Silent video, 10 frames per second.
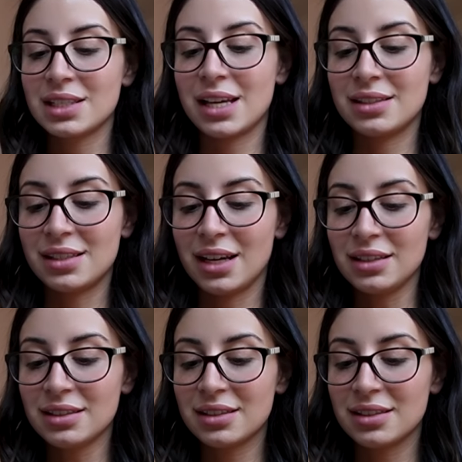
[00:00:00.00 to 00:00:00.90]
Taste
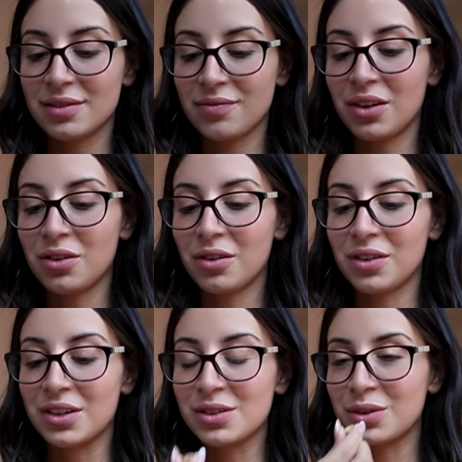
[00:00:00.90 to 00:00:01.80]
test. I don't know if
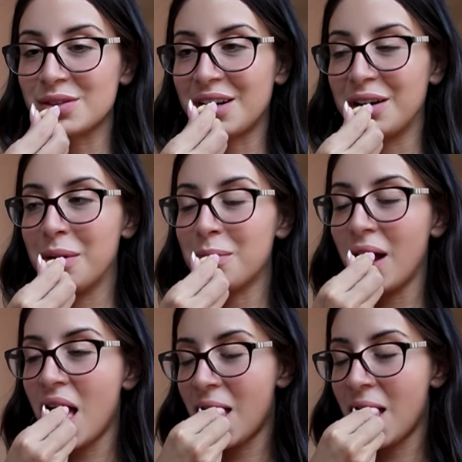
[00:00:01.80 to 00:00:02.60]
they're as good as I remember.